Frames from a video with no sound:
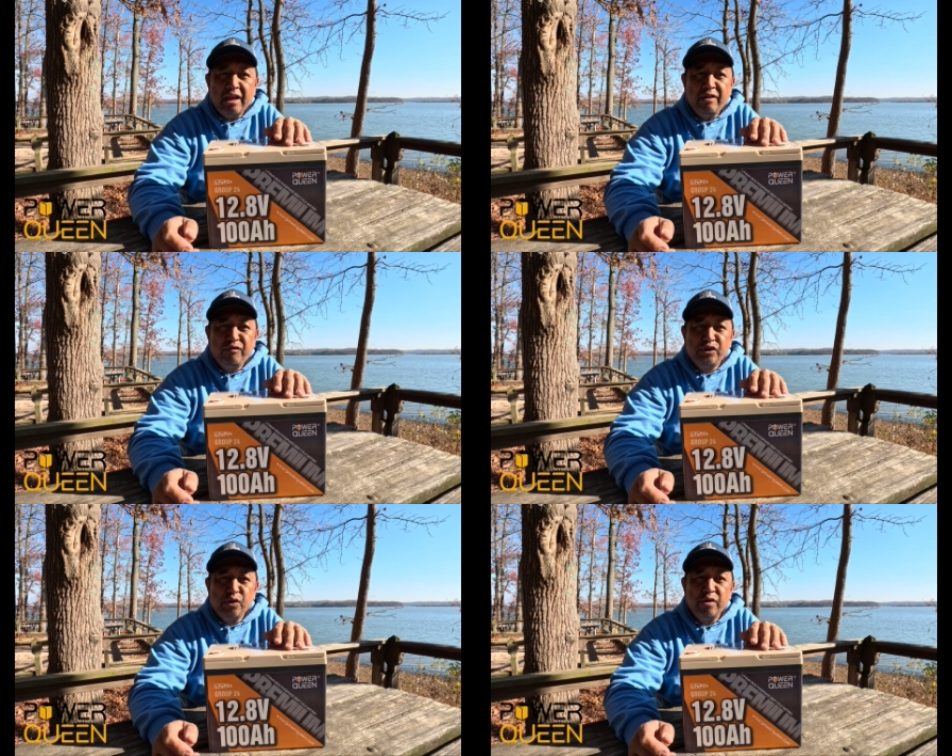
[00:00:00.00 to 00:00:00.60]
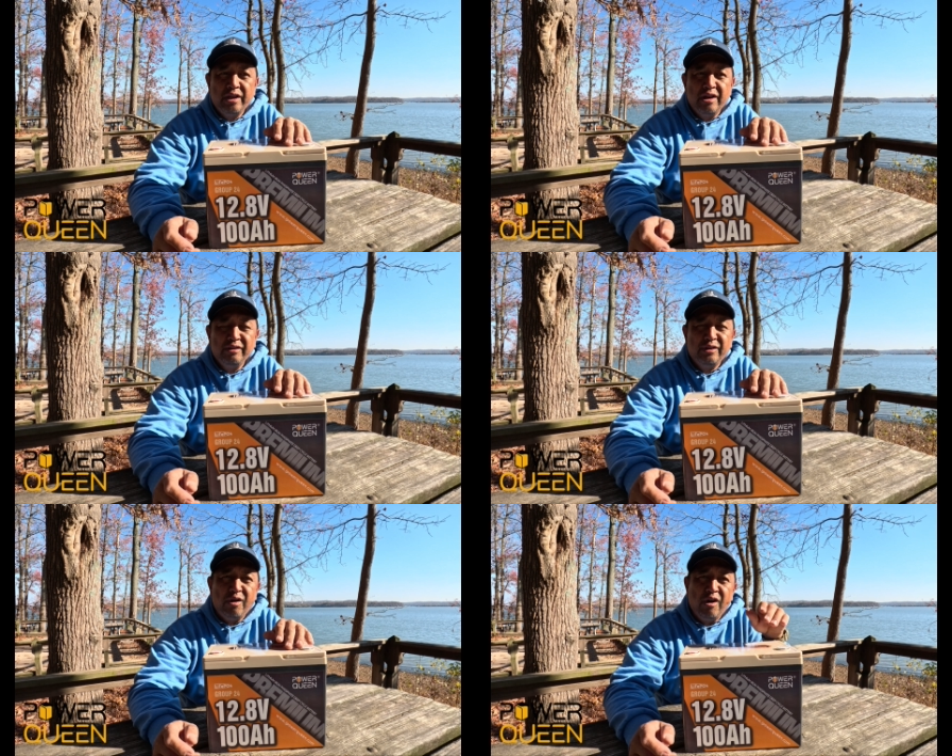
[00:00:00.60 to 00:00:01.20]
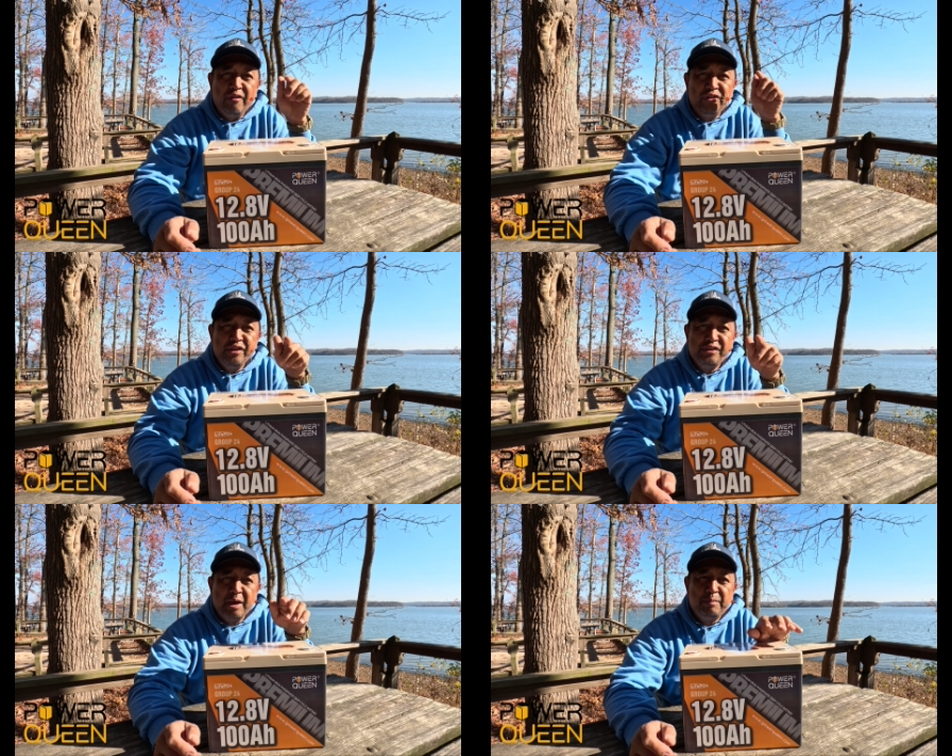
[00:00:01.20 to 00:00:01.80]
thank you for joining us on
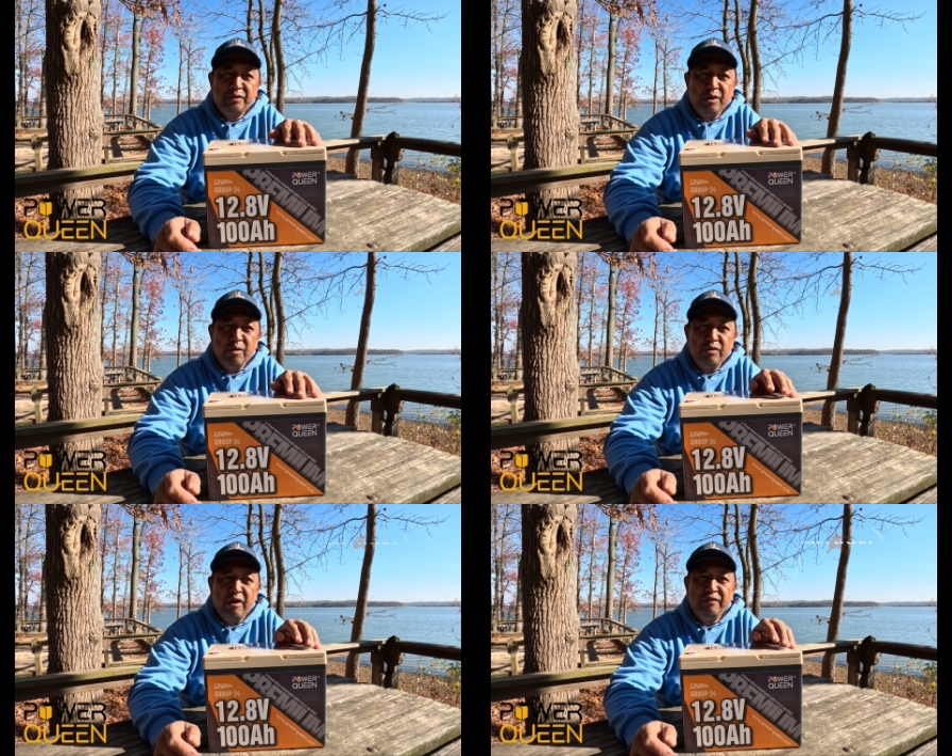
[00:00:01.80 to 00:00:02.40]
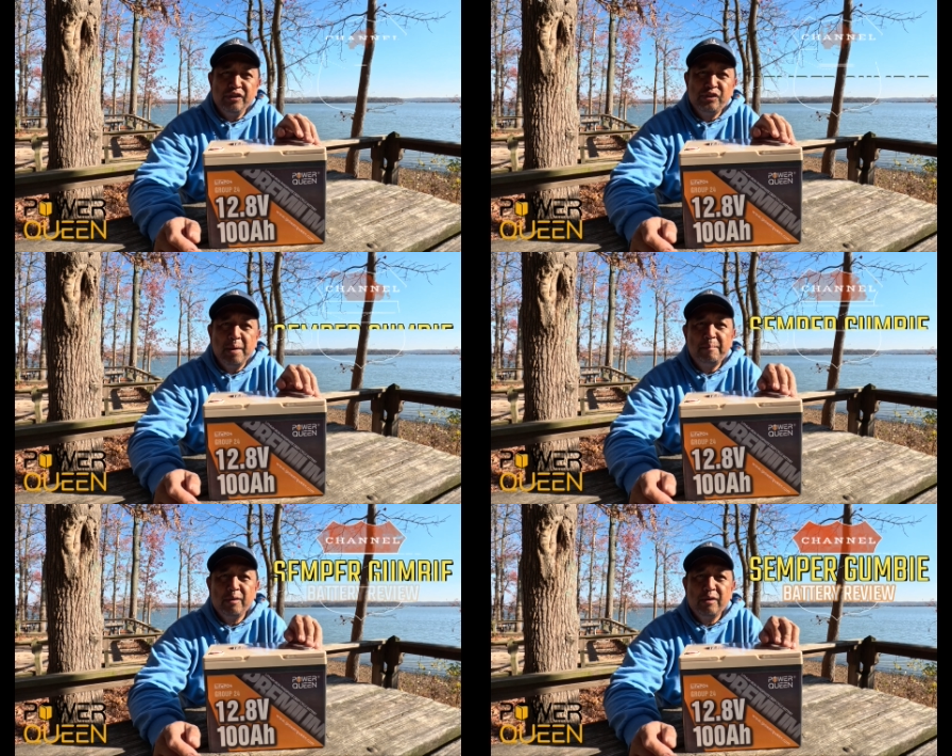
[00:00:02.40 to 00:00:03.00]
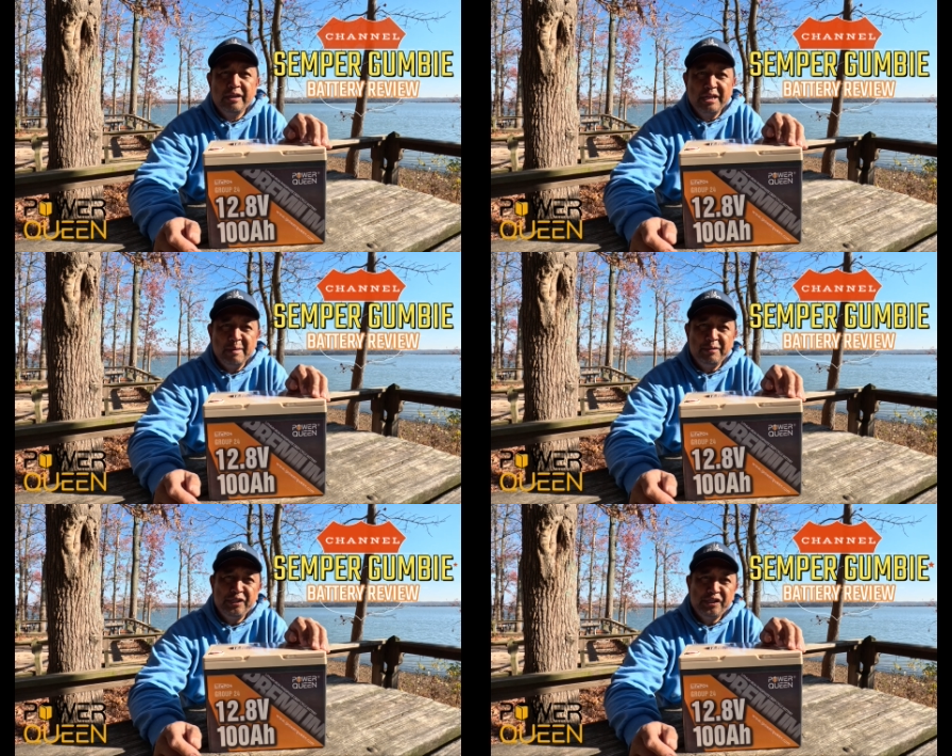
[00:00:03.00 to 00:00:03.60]
this episode of the Semper
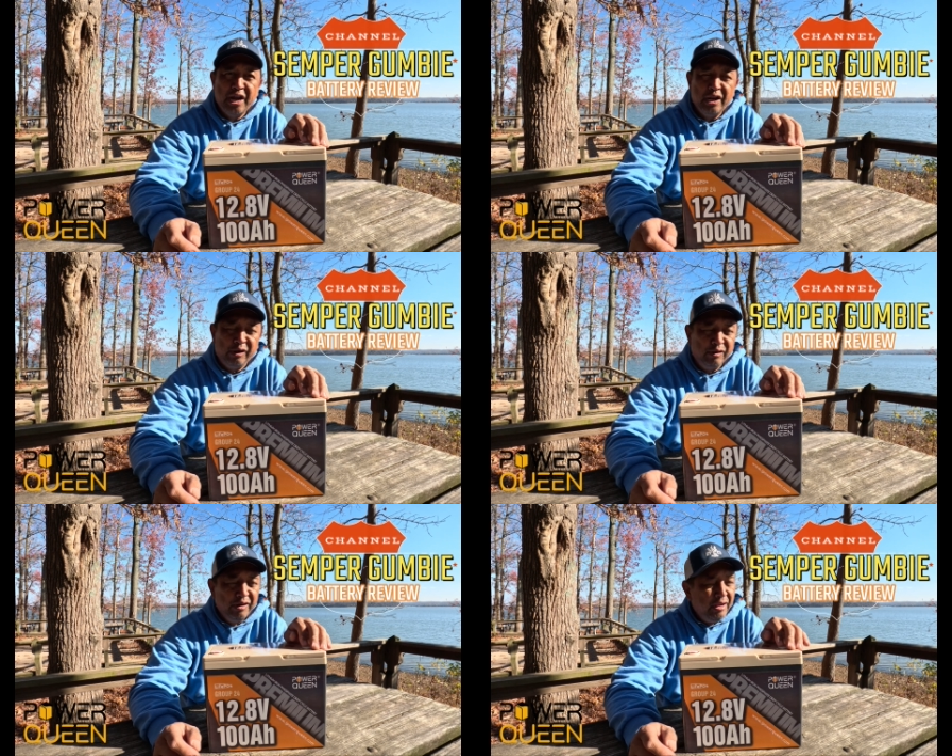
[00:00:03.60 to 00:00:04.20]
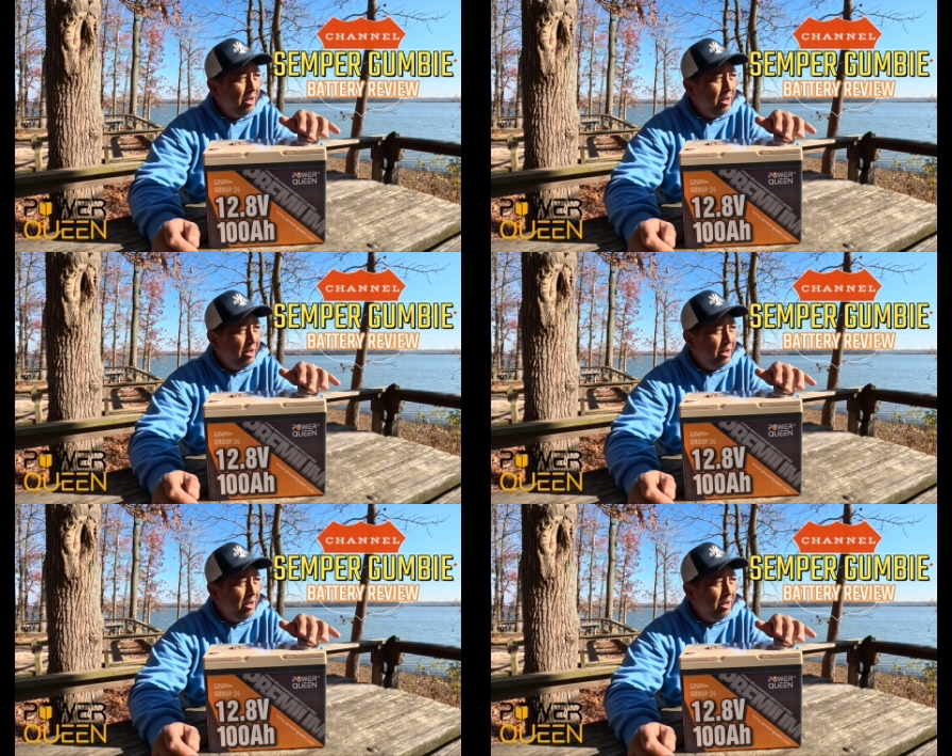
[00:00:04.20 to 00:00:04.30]
Gumby Channel.